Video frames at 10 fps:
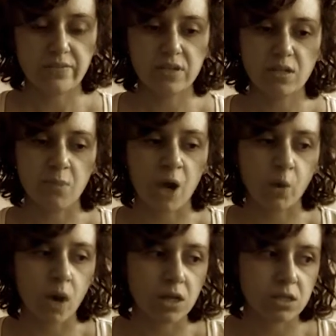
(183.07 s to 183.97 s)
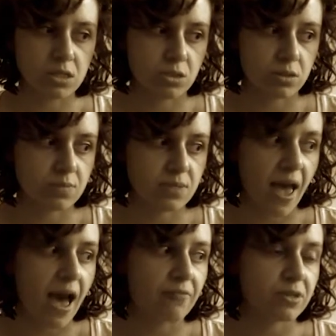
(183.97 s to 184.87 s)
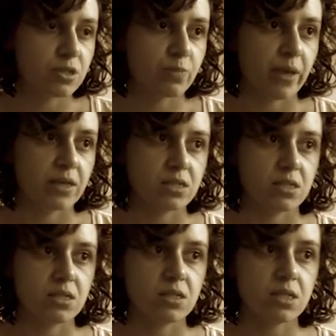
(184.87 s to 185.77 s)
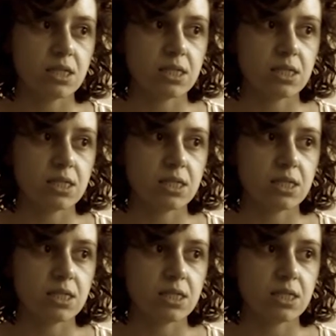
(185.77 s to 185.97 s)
even in my wildest dreams have expected